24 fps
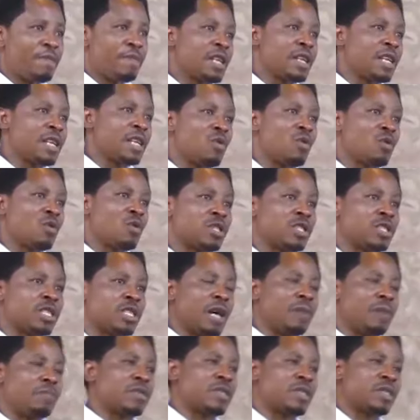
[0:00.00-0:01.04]
was
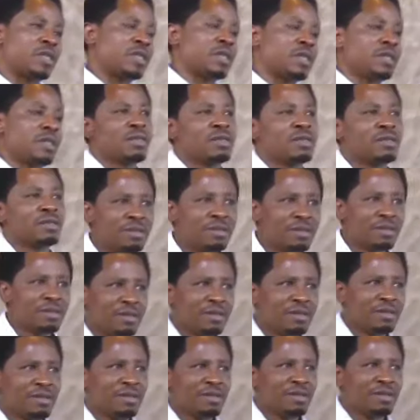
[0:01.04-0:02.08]
tapped
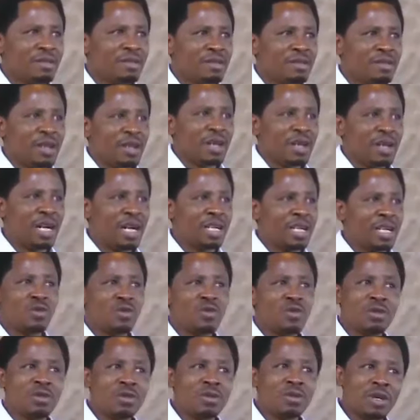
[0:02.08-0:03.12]
and he could
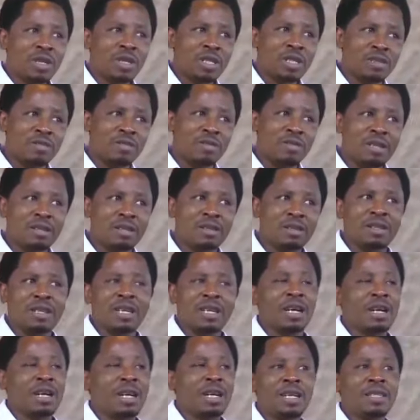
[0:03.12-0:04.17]
not even
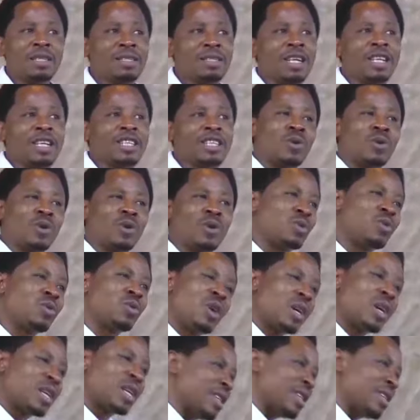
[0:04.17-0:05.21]
realize that he was
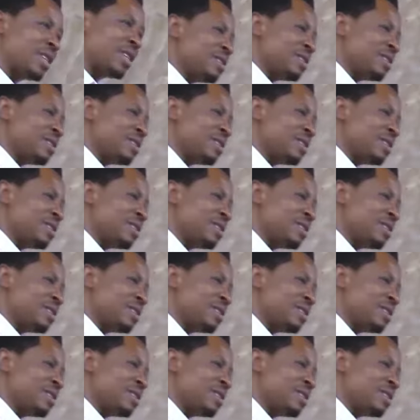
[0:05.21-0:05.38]
walking,